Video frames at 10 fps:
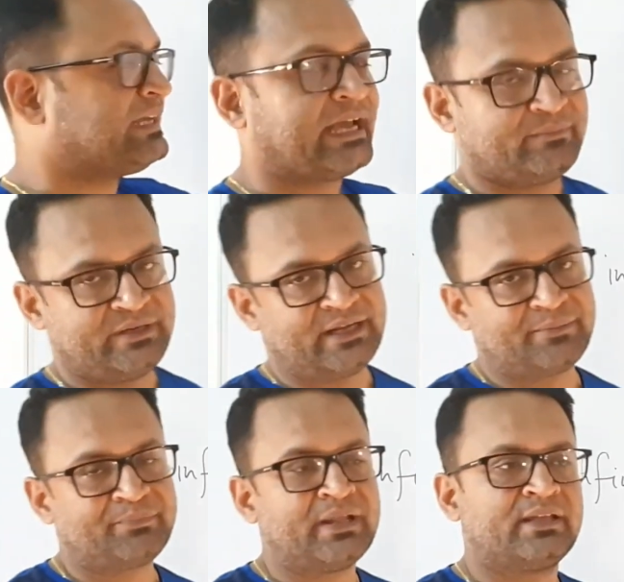can be done.
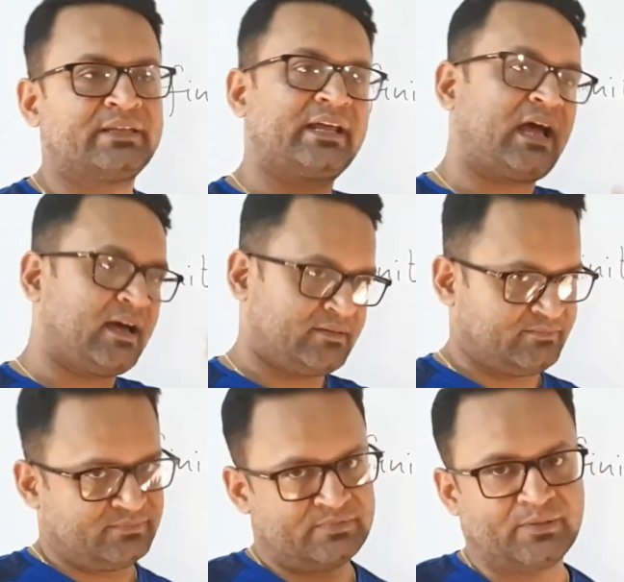
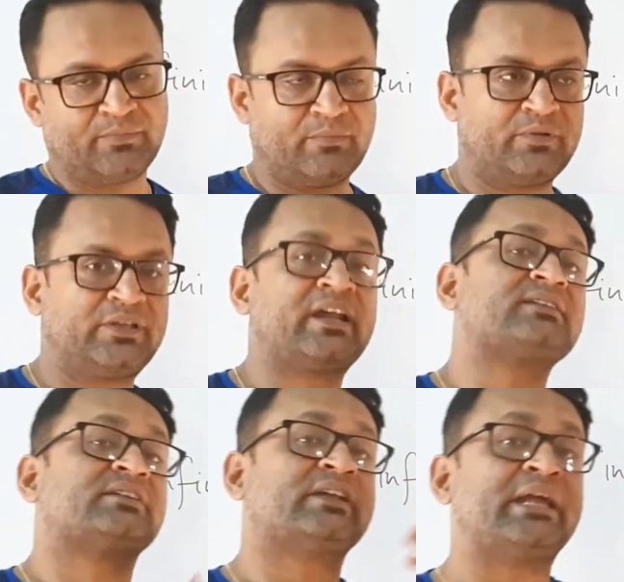There are
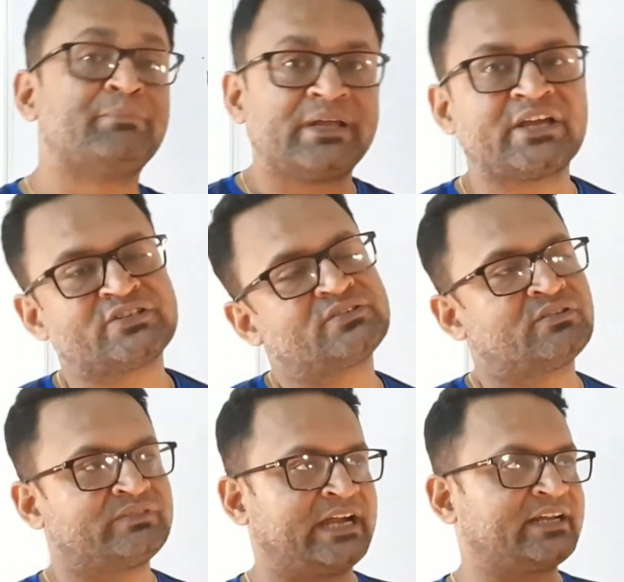certain implications
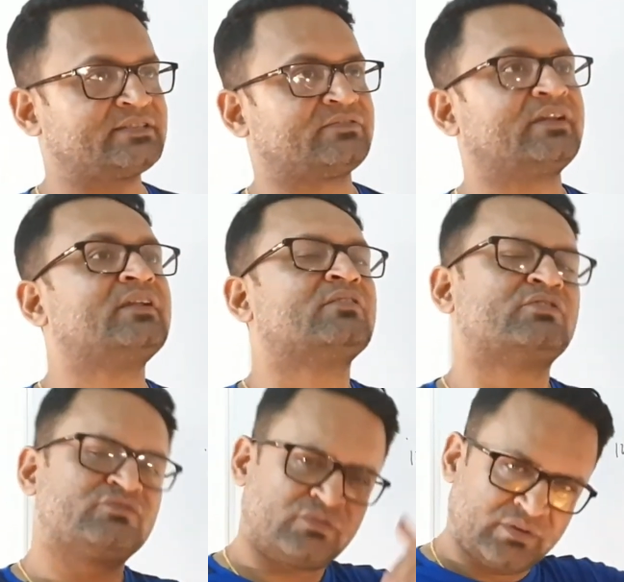of that as well,
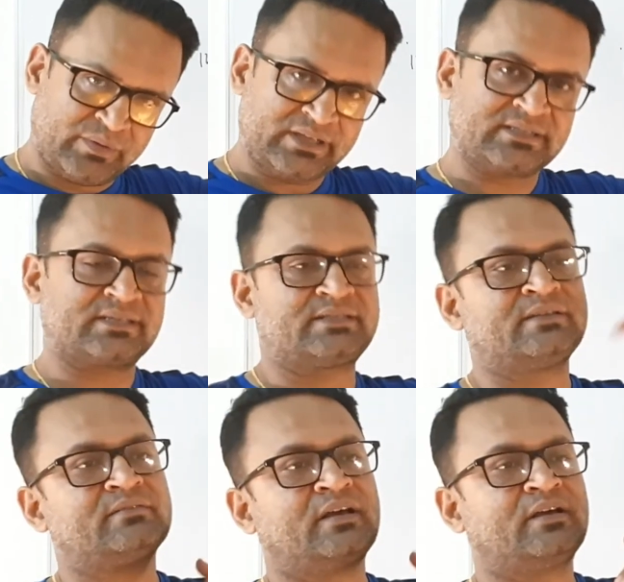which we will be
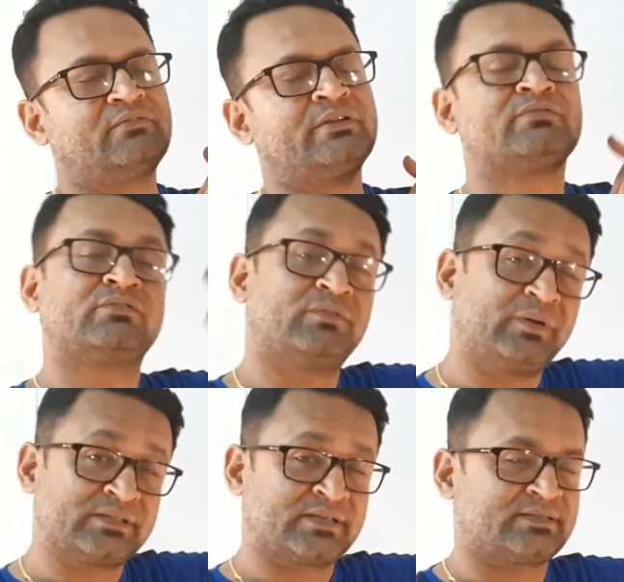discussing when we will
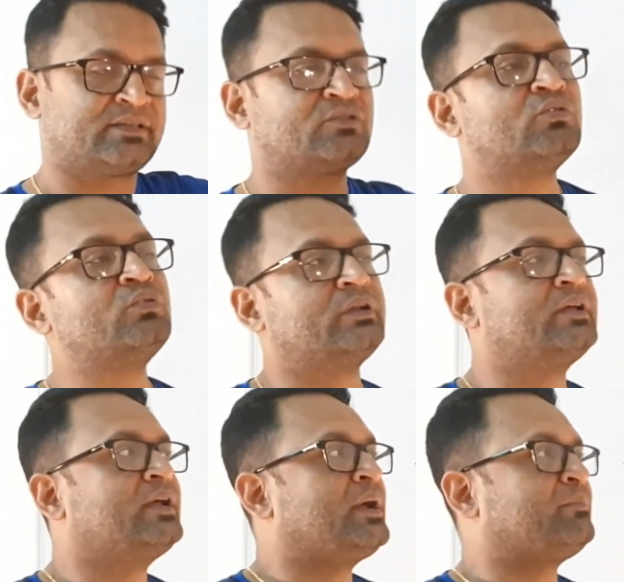be discussing Kuhn.
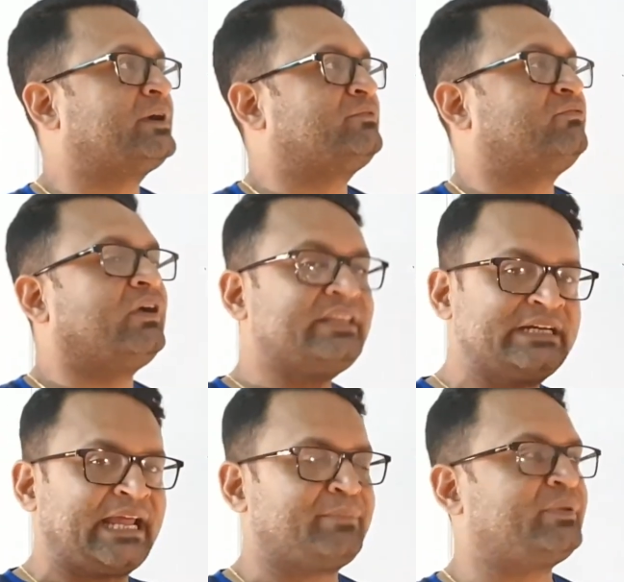But for the
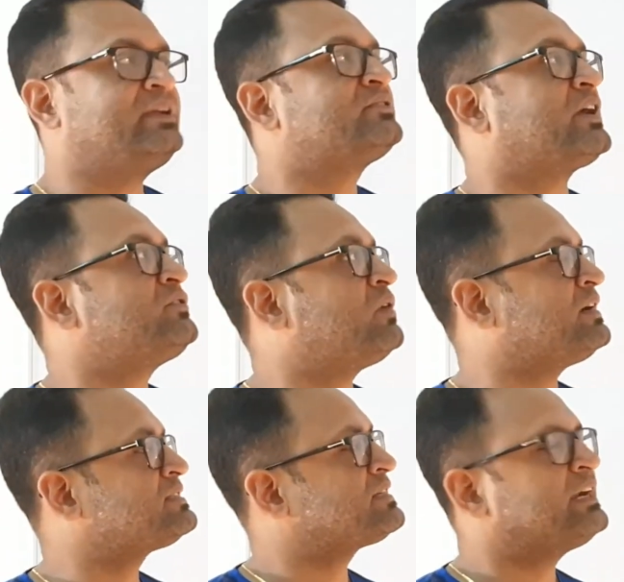time being, try to
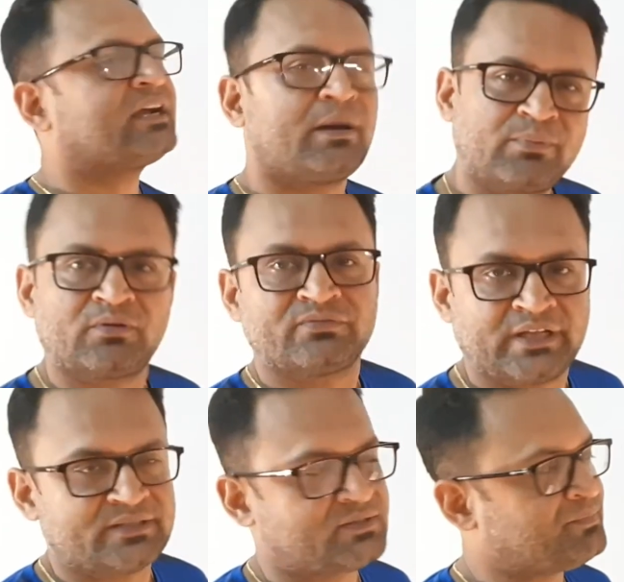understand a couple of
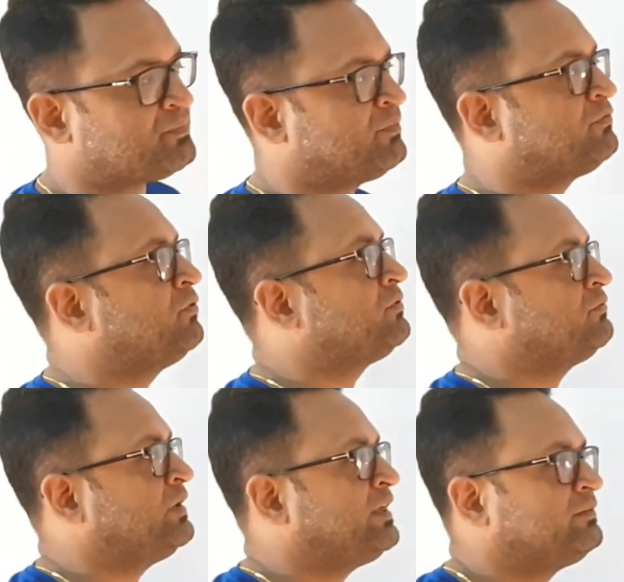things before
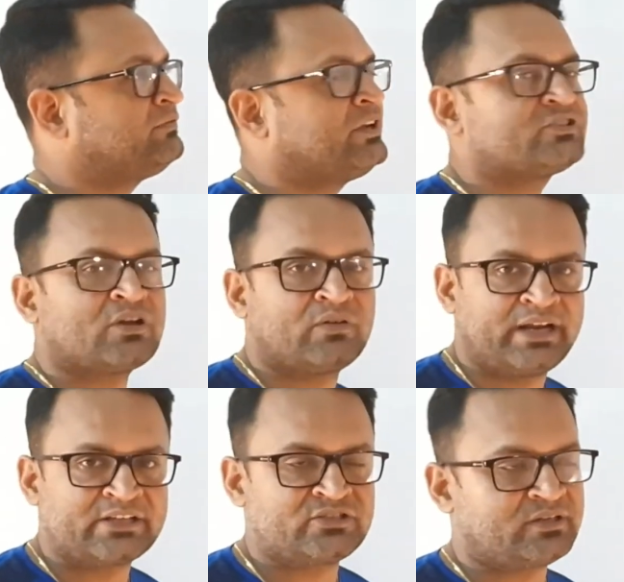we finish our
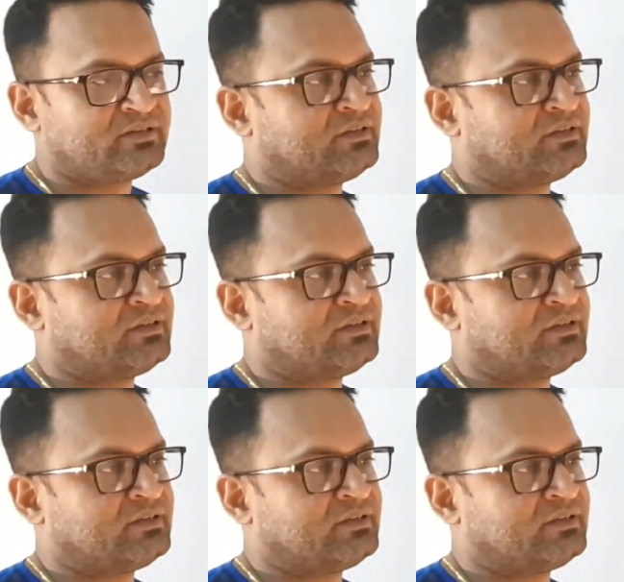lecture